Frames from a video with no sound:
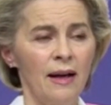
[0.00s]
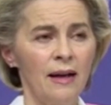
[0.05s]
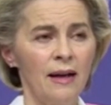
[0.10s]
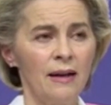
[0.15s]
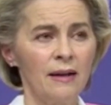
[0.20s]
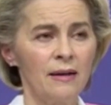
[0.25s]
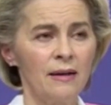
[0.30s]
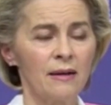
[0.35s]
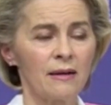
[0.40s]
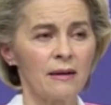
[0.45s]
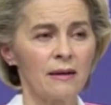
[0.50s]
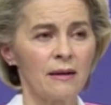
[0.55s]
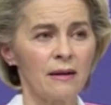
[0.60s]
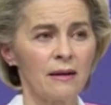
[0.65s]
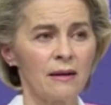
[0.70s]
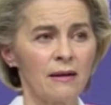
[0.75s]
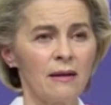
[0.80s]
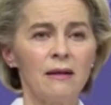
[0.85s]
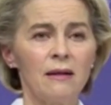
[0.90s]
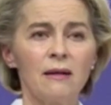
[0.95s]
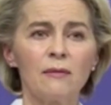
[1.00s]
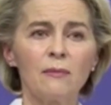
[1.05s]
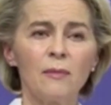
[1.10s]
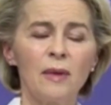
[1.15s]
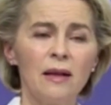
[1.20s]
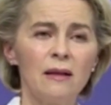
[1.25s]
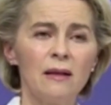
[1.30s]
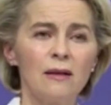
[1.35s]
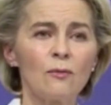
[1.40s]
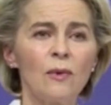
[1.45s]
And this
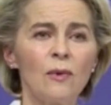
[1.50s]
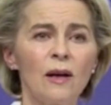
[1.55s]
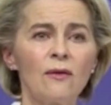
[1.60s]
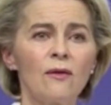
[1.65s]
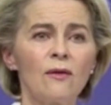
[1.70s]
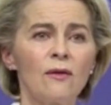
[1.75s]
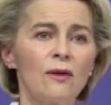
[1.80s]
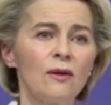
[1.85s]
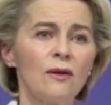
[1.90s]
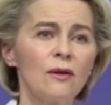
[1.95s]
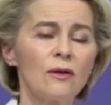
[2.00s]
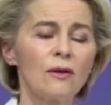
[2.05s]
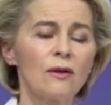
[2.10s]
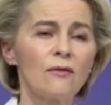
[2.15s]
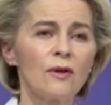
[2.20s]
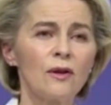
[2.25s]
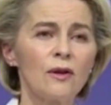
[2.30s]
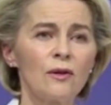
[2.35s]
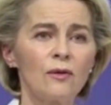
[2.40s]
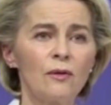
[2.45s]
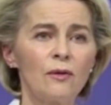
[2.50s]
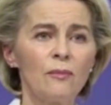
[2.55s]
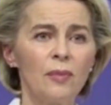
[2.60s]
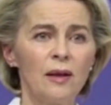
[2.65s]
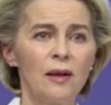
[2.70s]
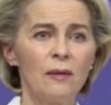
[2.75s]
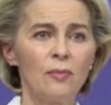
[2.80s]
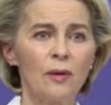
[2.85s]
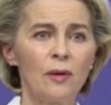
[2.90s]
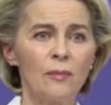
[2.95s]
means one-third of the
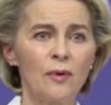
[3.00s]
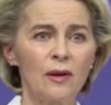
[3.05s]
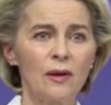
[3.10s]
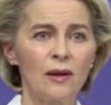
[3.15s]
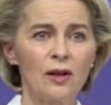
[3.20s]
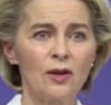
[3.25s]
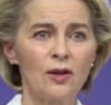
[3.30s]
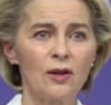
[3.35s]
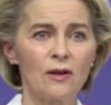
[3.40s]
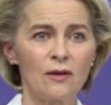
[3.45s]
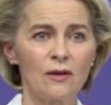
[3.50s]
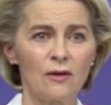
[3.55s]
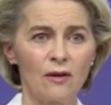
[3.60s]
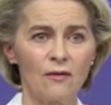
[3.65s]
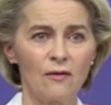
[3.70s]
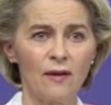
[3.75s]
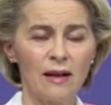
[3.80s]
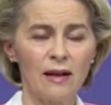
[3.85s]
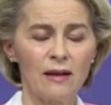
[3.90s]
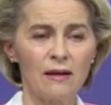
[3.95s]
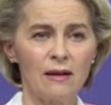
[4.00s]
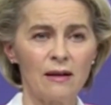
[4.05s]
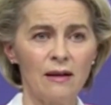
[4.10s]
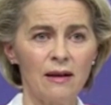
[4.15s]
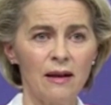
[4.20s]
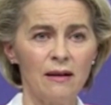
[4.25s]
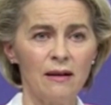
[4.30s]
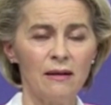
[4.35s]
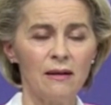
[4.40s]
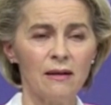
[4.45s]
European population is not
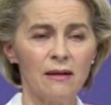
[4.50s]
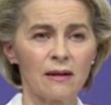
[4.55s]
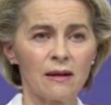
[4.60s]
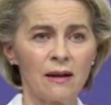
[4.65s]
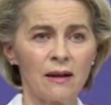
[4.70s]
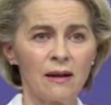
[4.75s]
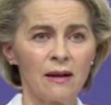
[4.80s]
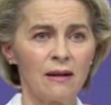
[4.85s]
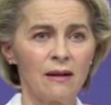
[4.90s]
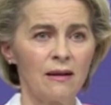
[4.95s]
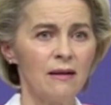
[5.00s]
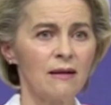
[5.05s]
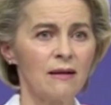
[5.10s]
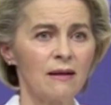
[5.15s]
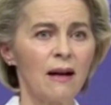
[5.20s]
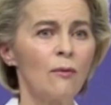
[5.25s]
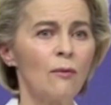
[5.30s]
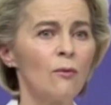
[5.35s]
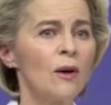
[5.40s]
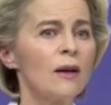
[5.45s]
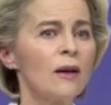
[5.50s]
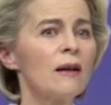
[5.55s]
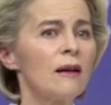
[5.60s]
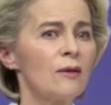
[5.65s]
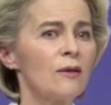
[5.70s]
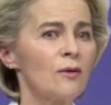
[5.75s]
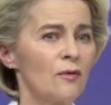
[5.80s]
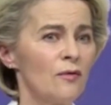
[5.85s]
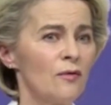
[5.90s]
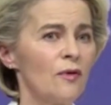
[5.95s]
vaccinated. These are
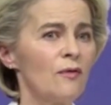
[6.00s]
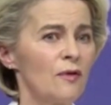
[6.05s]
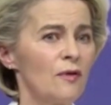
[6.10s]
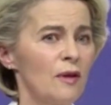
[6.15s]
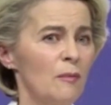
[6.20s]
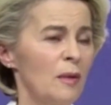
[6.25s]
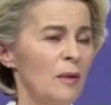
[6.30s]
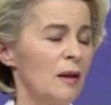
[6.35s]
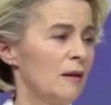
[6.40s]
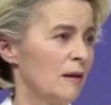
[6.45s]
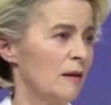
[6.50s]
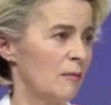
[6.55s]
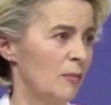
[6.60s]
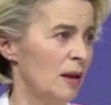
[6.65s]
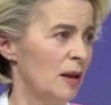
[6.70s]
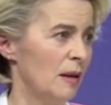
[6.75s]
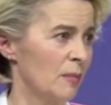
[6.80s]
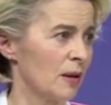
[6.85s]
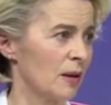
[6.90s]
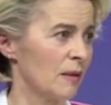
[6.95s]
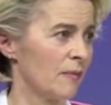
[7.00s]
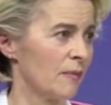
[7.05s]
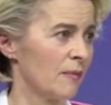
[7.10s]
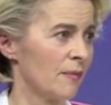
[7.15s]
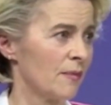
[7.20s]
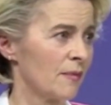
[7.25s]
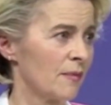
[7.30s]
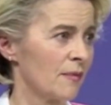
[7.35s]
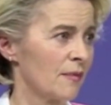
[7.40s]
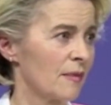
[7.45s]
150 million people.
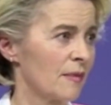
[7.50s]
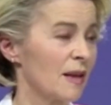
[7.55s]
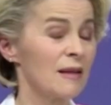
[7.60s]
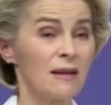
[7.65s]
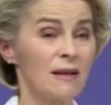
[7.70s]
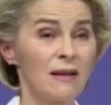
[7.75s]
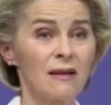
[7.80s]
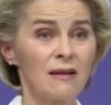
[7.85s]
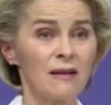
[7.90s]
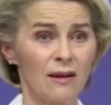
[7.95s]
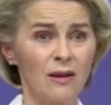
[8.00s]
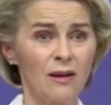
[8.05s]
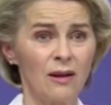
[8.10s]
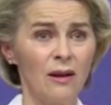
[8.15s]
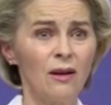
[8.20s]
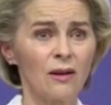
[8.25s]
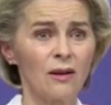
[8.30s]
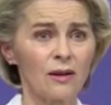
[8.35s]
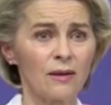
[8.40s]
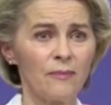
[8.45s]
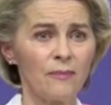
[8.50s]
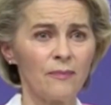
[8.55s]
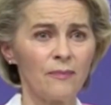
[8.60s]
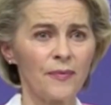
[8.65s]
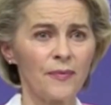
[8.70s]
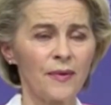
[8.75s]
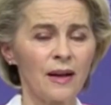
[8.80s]
This is a lot.